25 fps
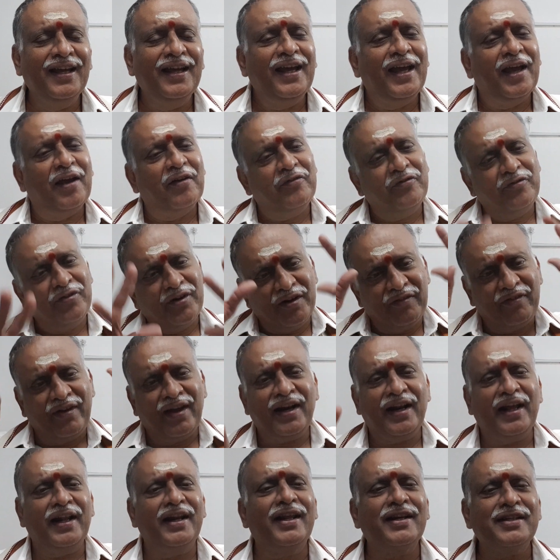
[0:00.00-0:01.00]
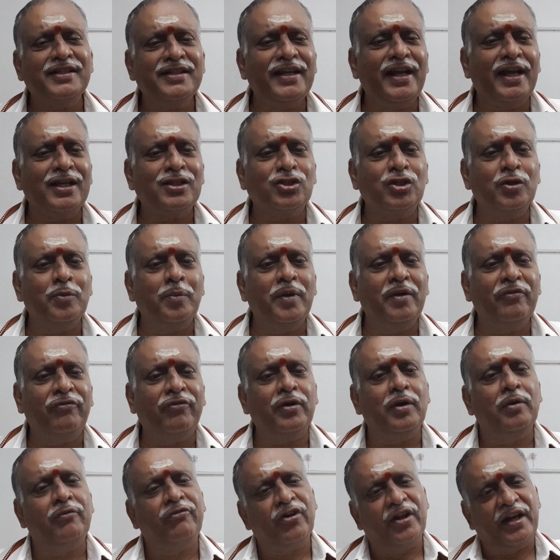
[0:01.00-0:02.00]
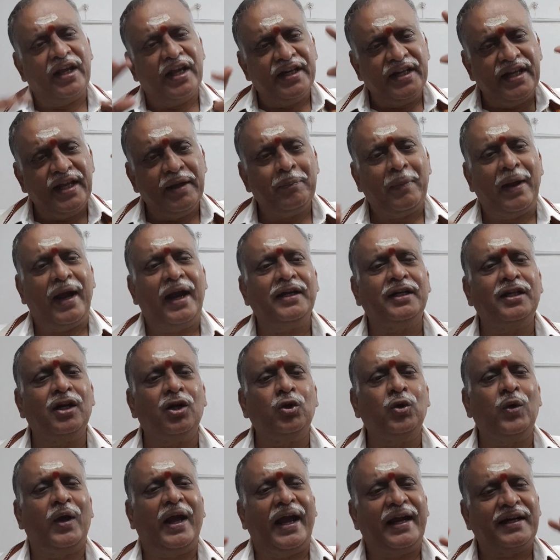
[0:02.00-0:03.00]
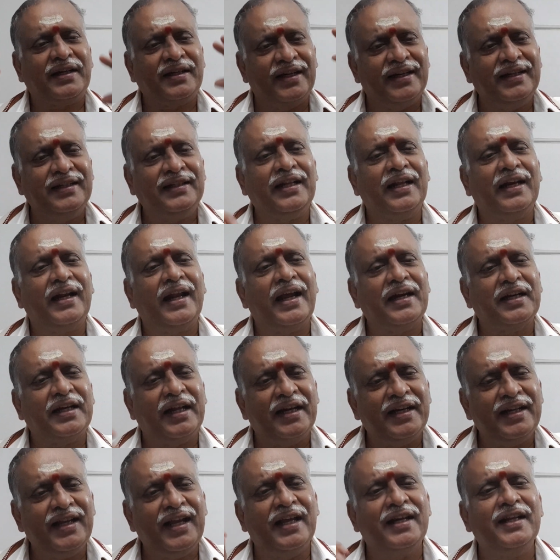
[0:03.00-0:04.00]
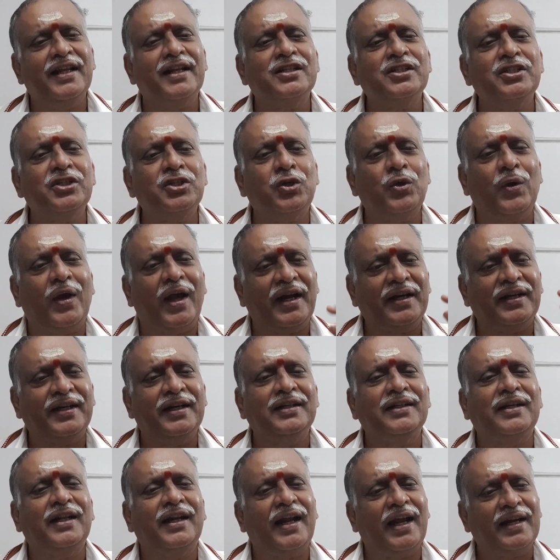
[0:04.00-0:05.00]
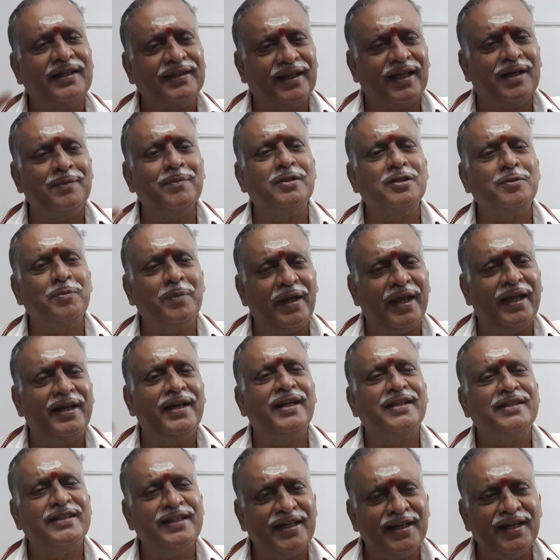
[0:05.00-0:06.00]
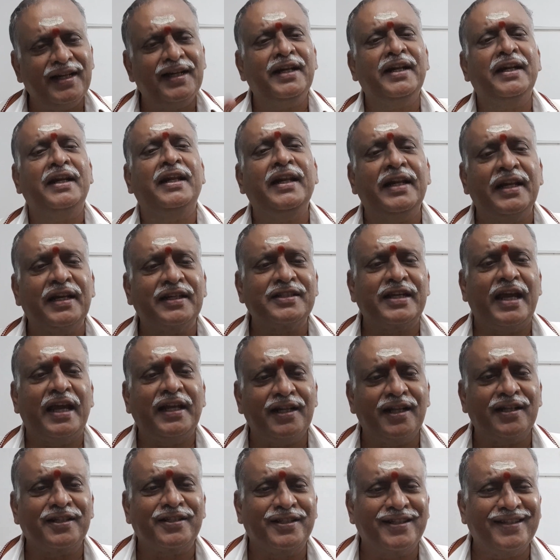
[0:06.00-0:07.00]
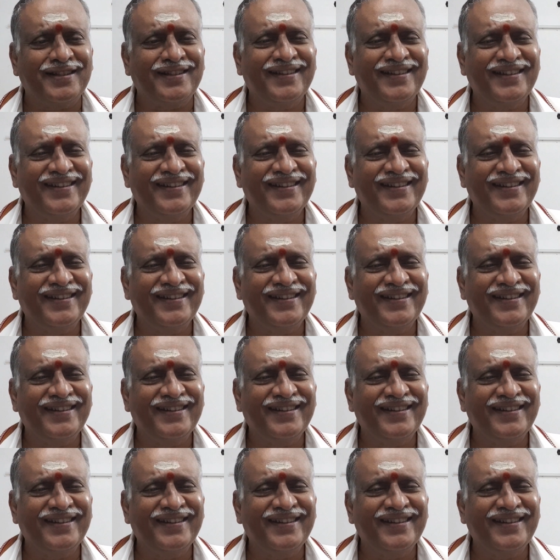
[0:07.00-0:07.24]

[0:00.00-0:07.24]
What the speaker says: Everywhere energy has to be, for any matter to act, interact, any energy to act, interact, there must be energy in an energy.